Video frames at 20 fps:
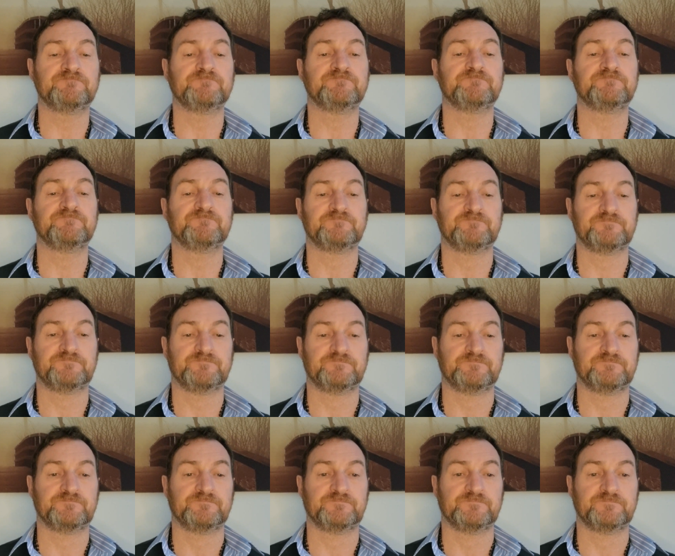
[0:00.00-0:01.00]

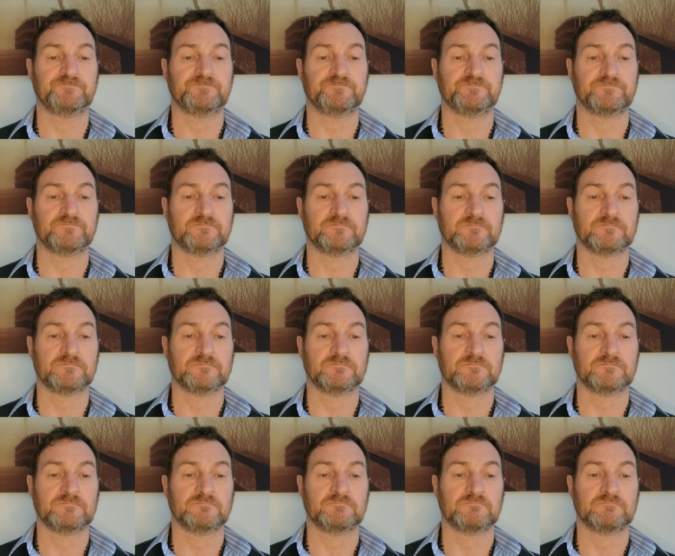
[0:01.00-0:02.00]

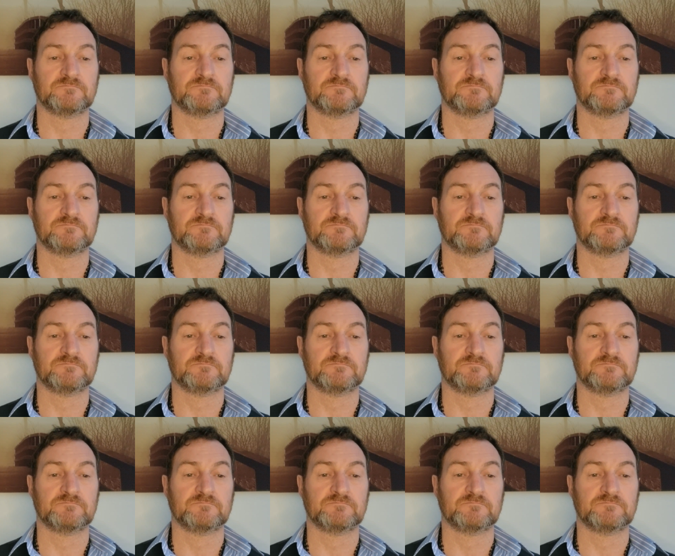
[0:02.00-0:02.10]
No one is speaking in this clip.